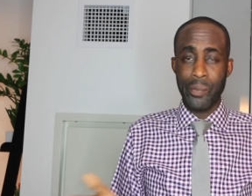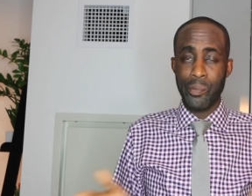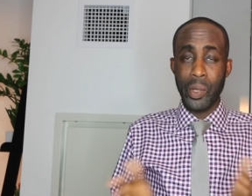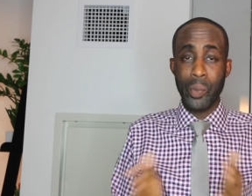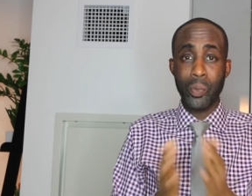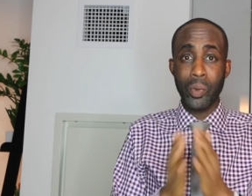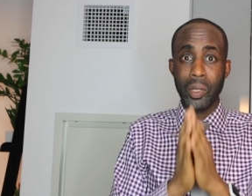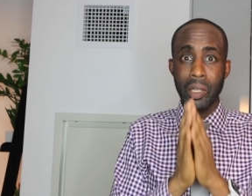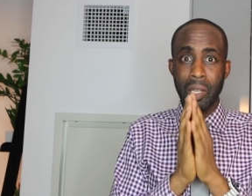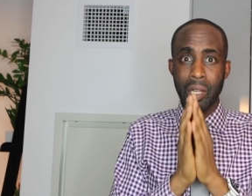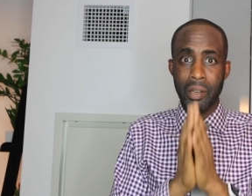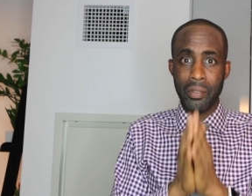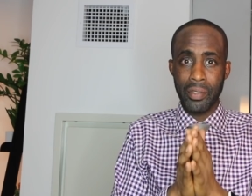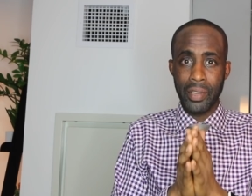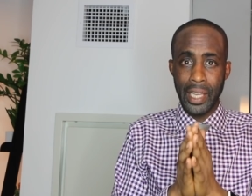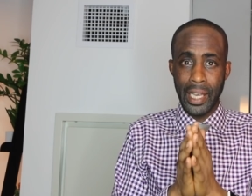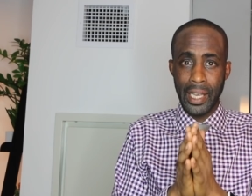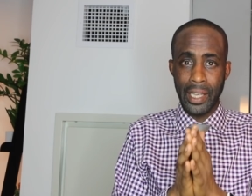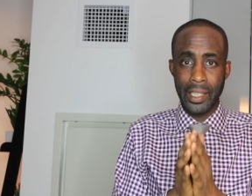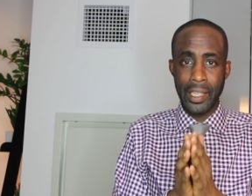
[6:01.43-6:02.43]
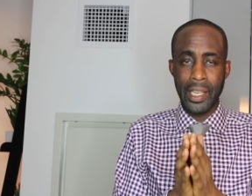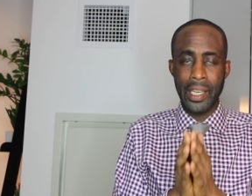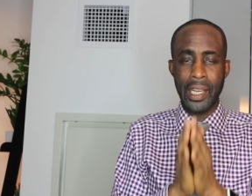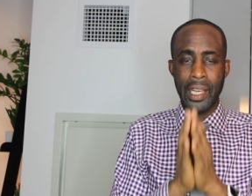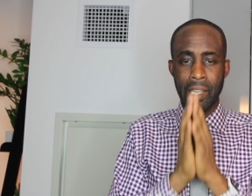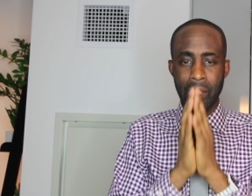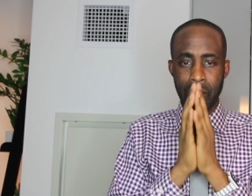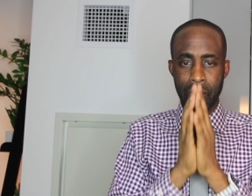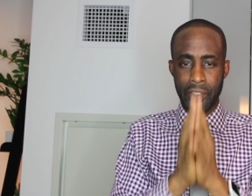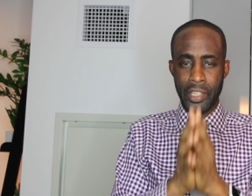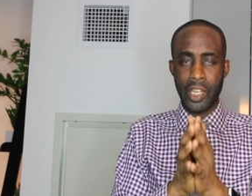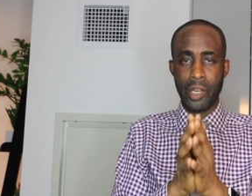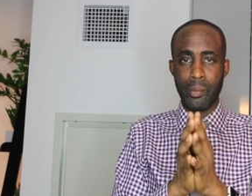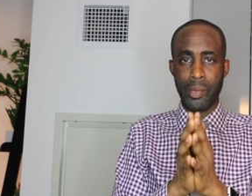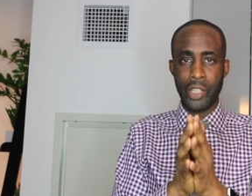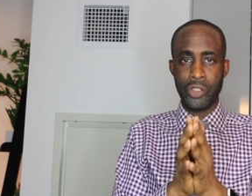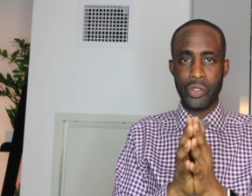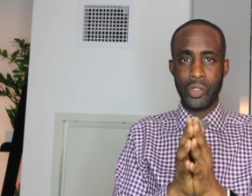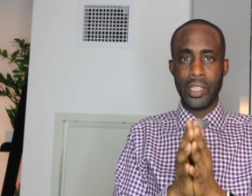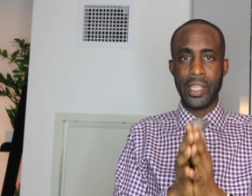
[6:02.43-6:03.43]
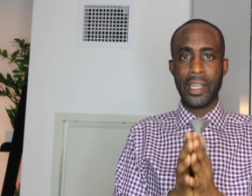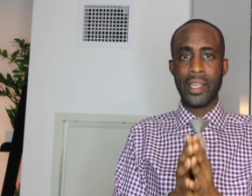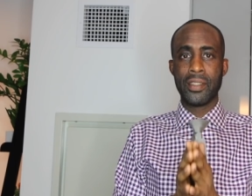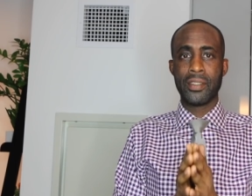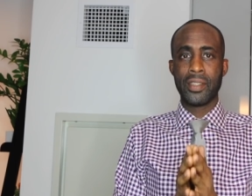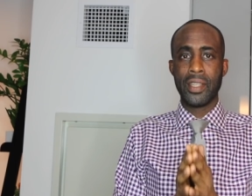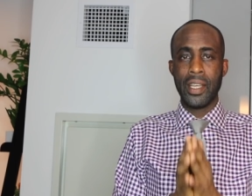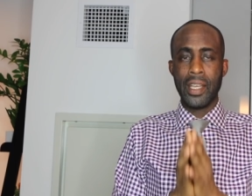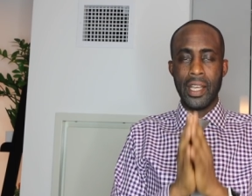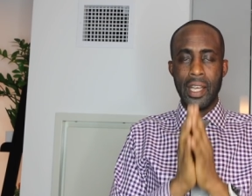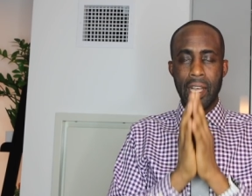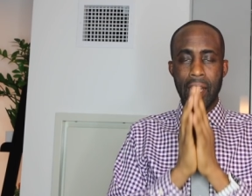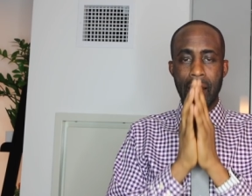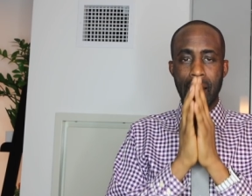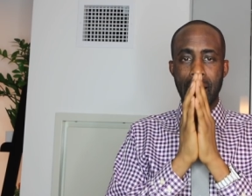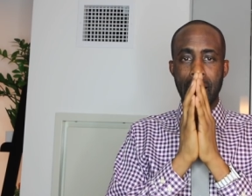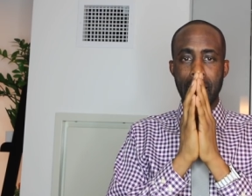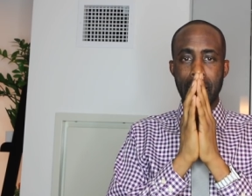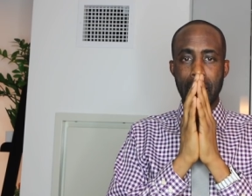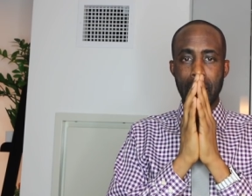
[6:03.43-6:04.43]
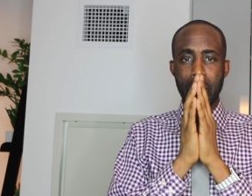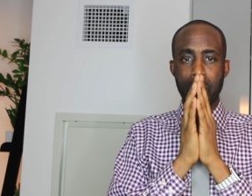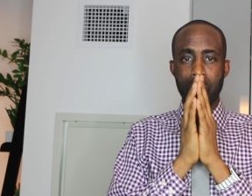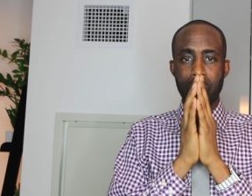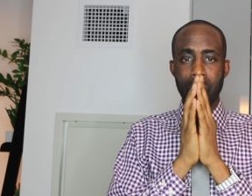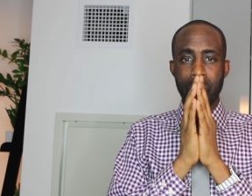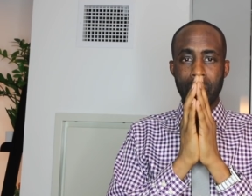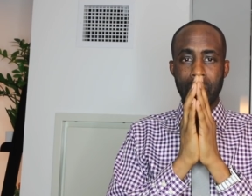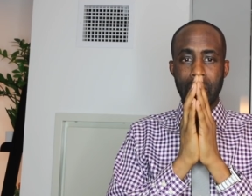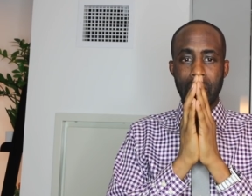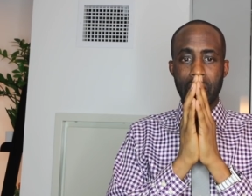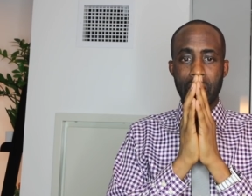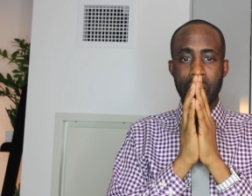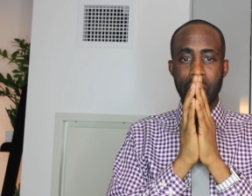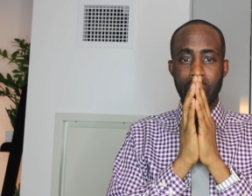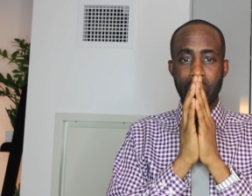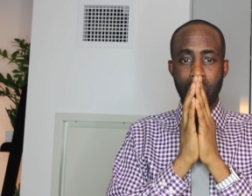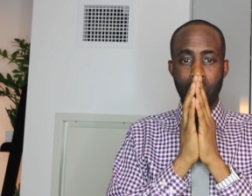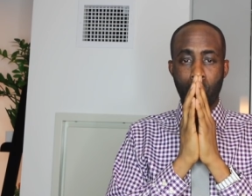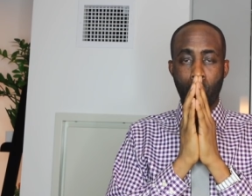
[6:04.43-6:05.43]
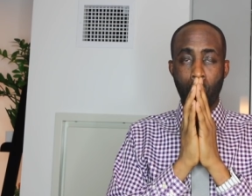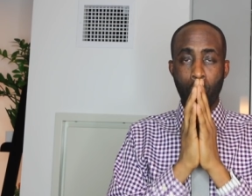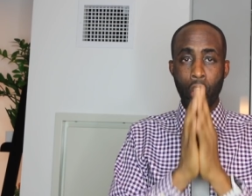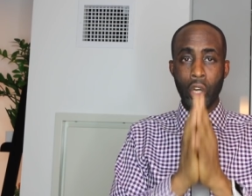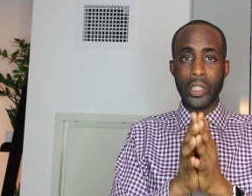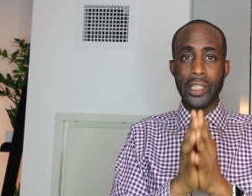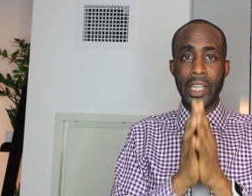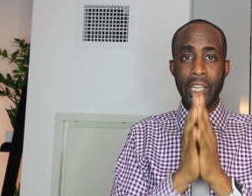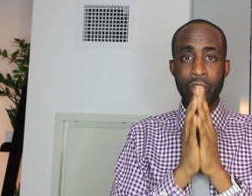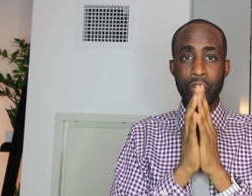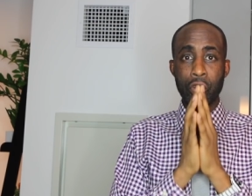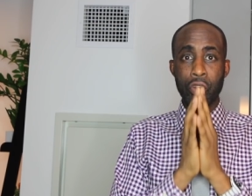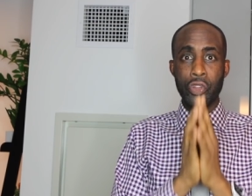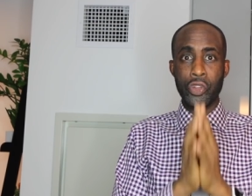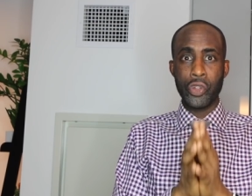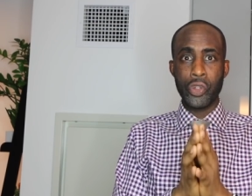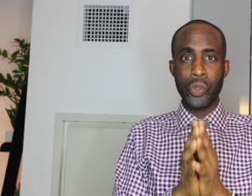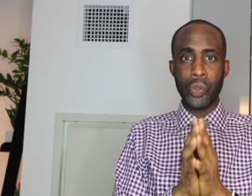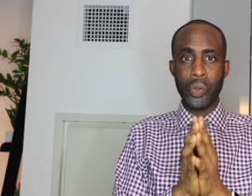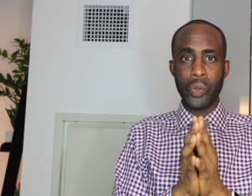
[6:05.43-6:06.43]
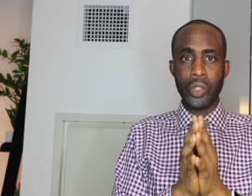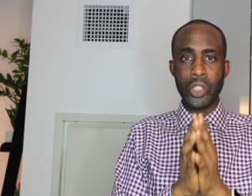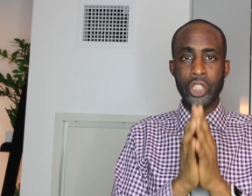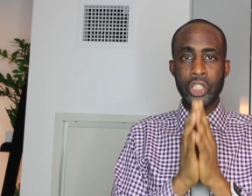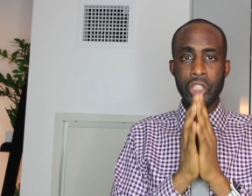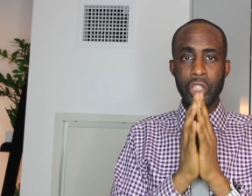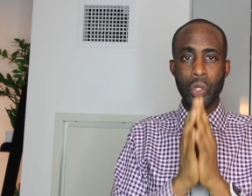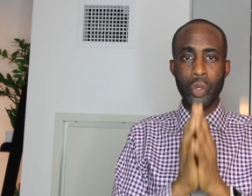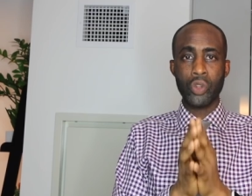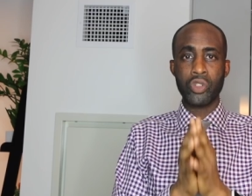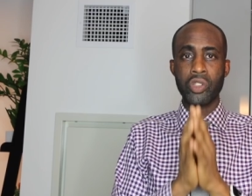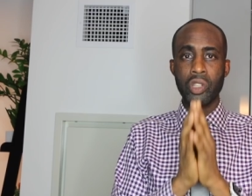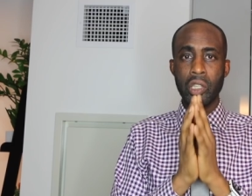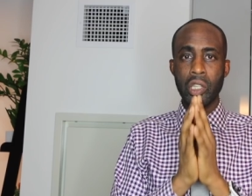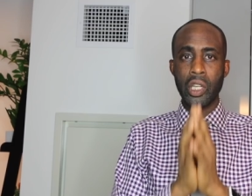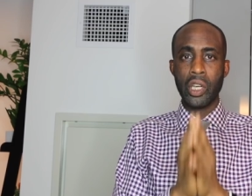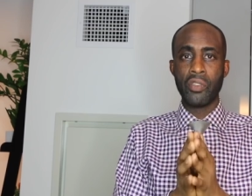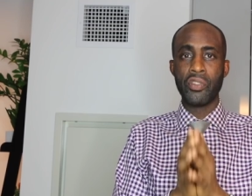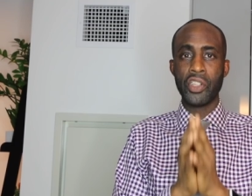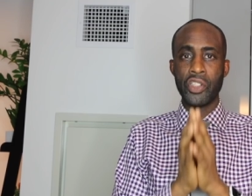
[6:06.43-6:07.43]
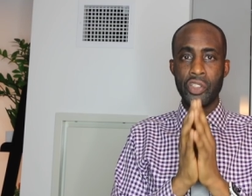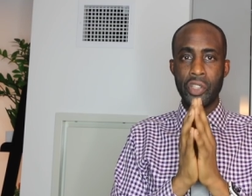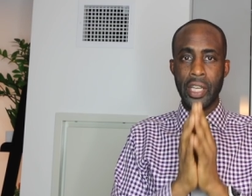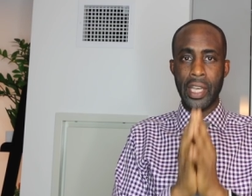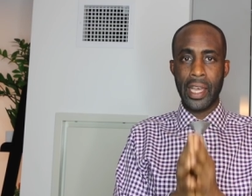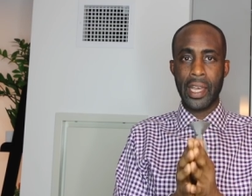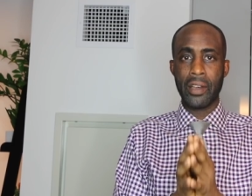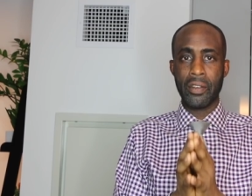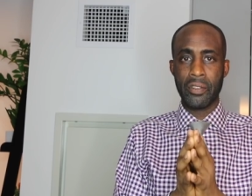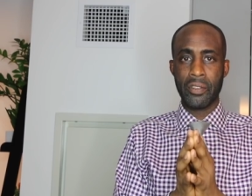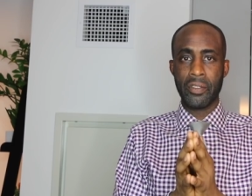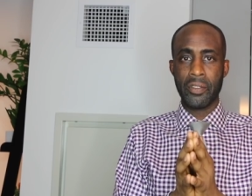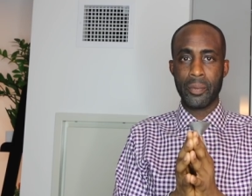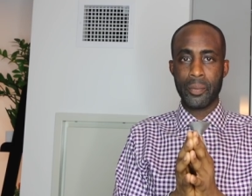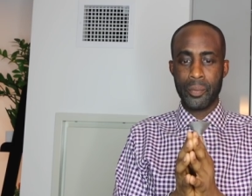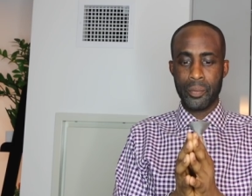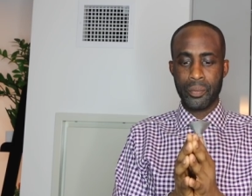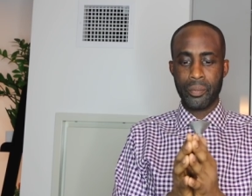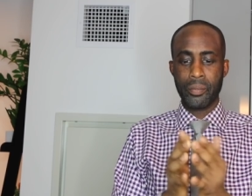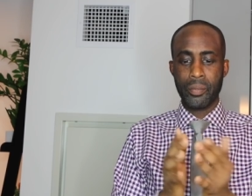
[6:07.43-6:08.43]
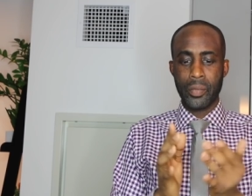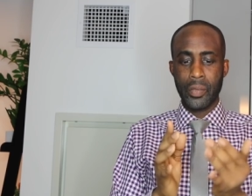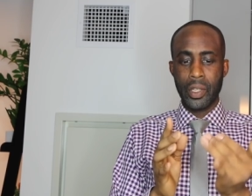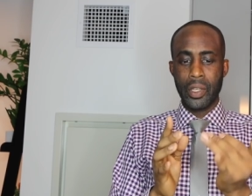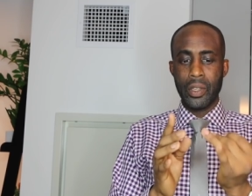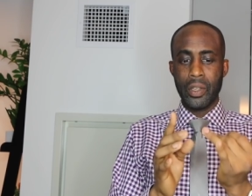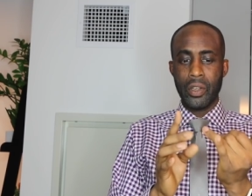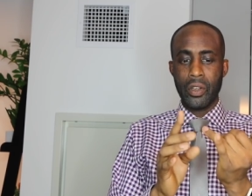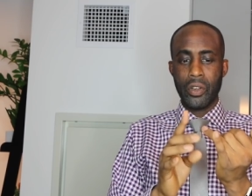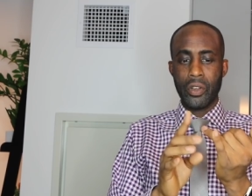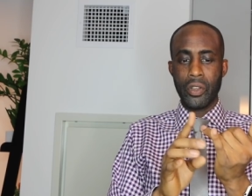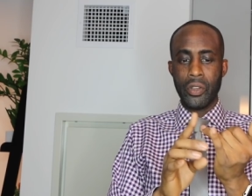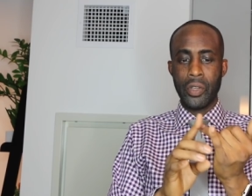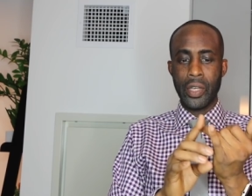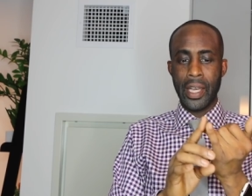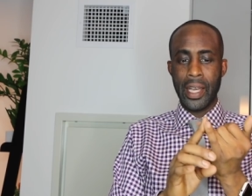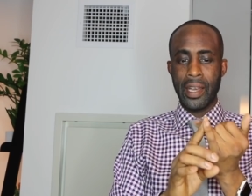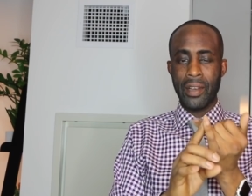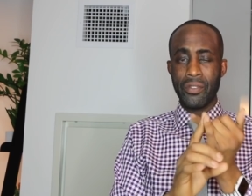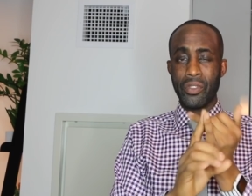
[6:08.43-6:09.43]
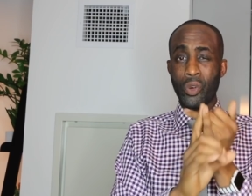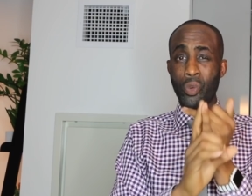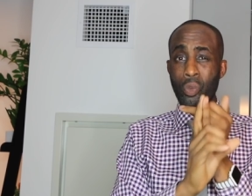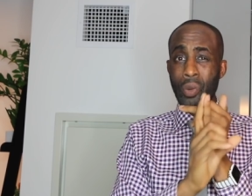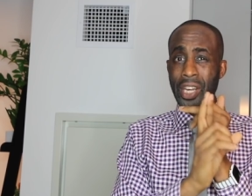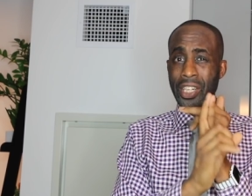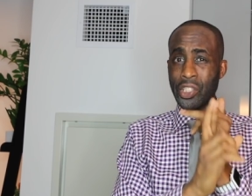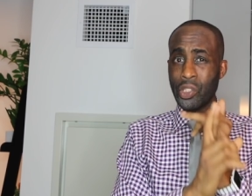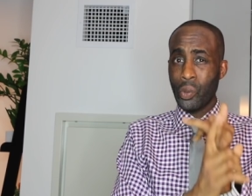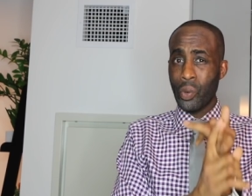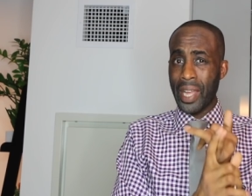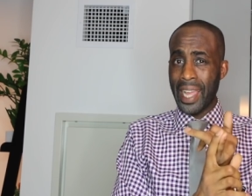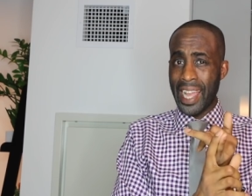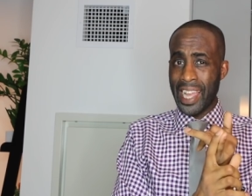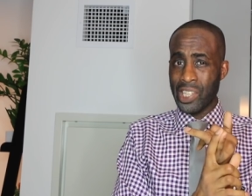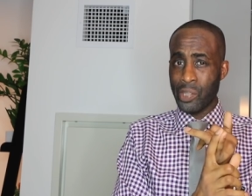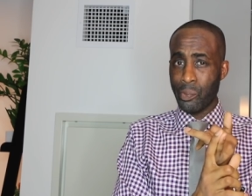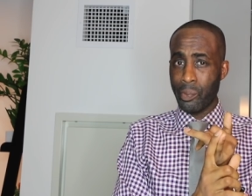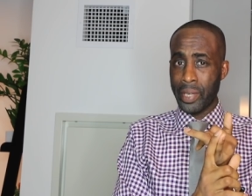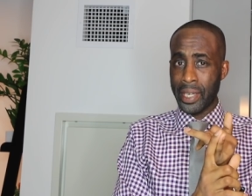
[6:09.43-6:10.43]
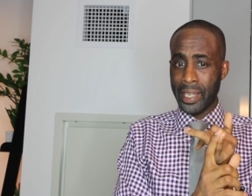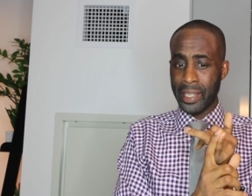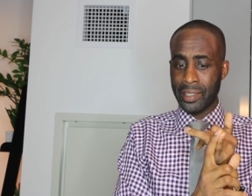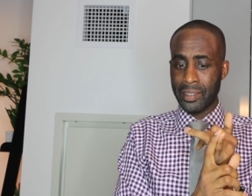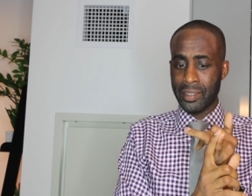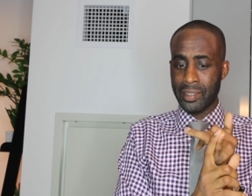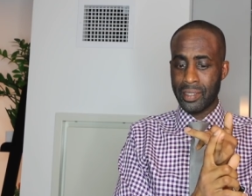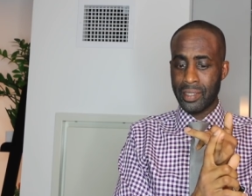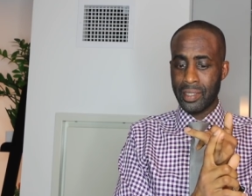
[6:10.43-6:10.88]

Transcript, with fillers: and people love that, and I love that about you guys. The work that you do shows the love that you have. You have the retro aspect